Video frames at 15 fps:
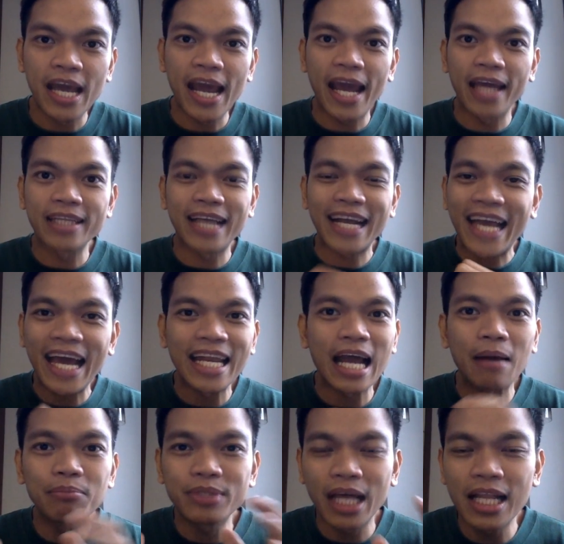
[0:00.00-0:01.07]
And again,
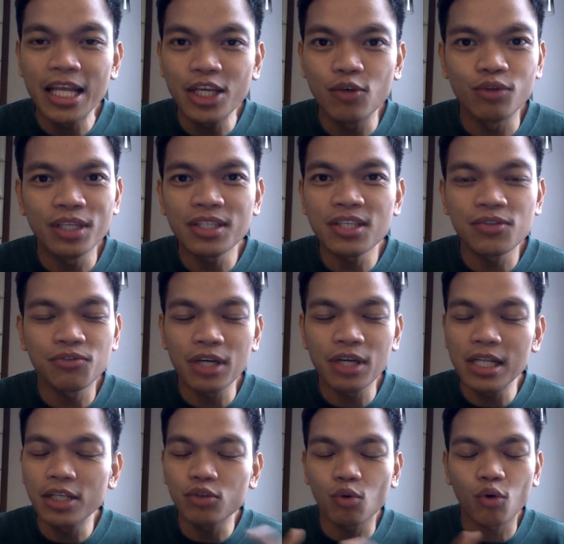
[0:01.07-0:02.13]
I'm telling you, this is
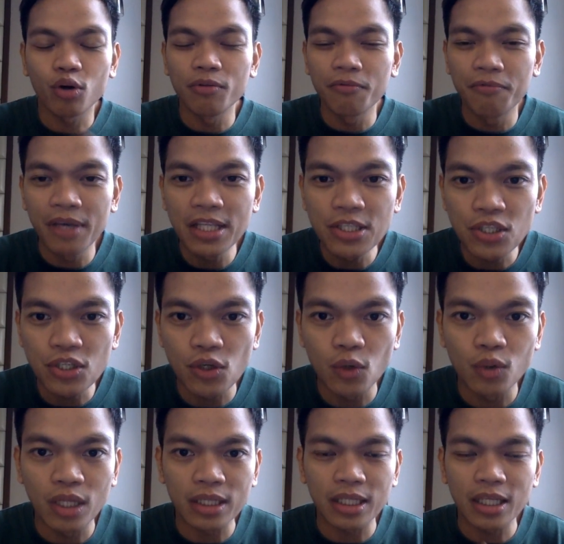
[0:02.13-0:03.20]
really to convince you
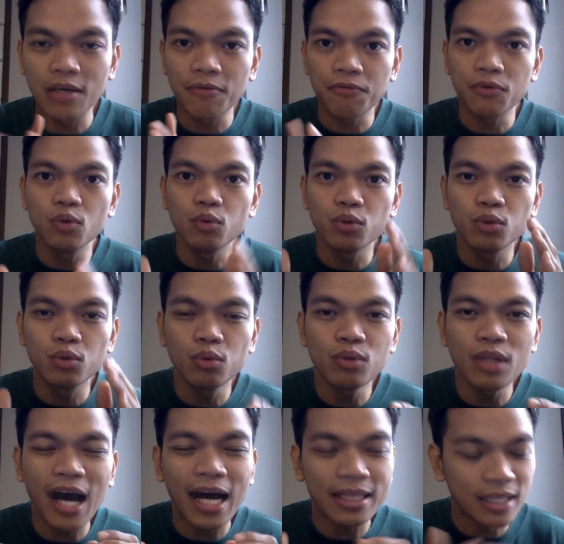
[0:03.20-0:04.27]
that if you do
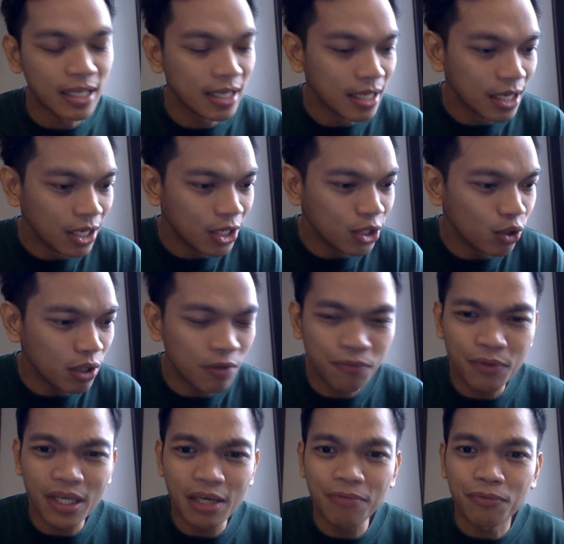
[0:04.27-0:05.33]
not,
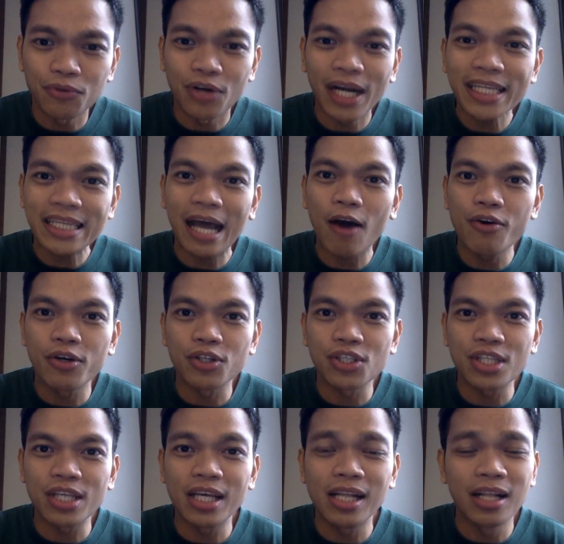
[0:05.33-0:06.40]
if right now you're
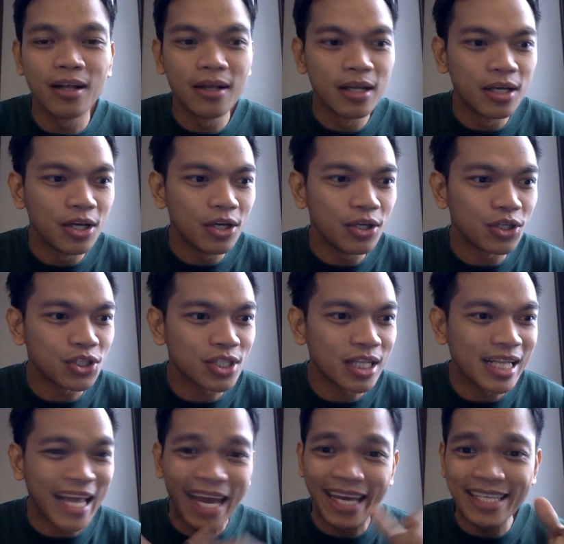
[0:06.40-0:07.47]
still
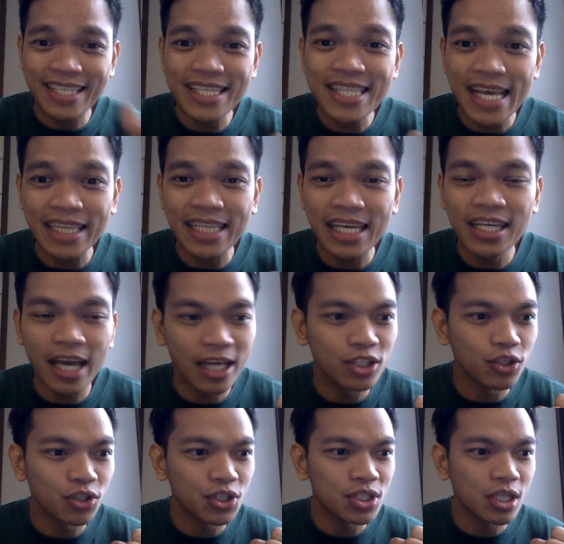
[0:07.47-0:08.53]
hesitating and
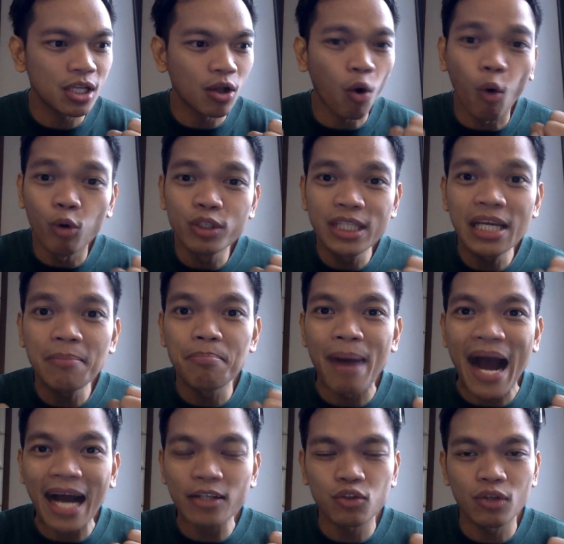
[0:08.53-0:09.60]
you're still holding
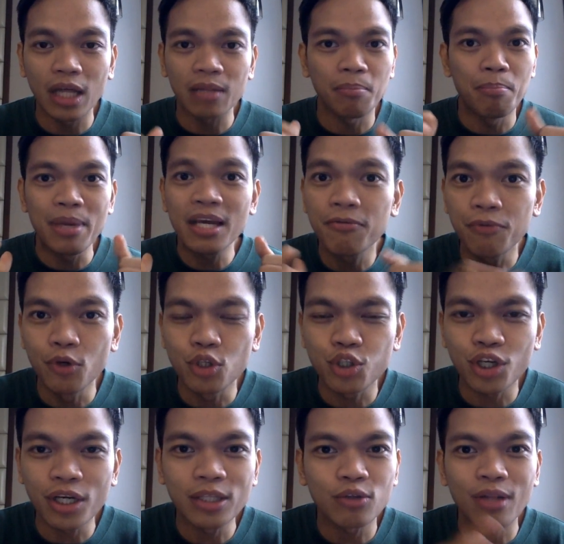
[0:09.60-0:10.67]
back to that big
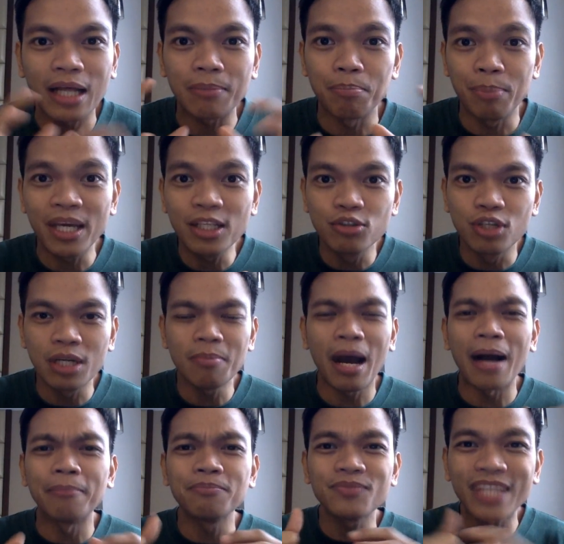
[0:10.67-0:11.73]
future and to that big dream,
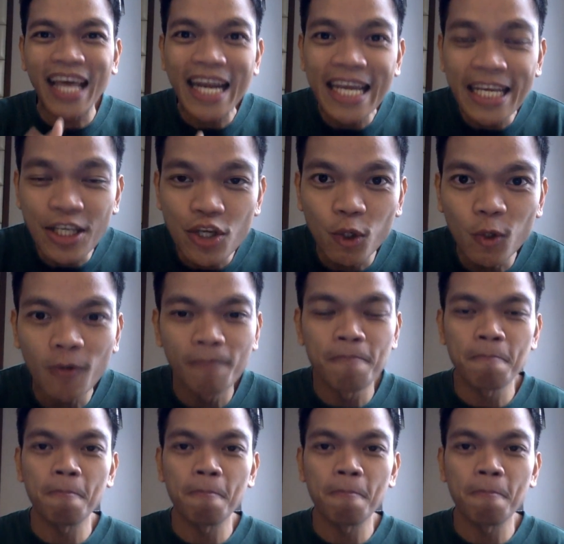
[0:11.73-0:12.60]
I'm telling you,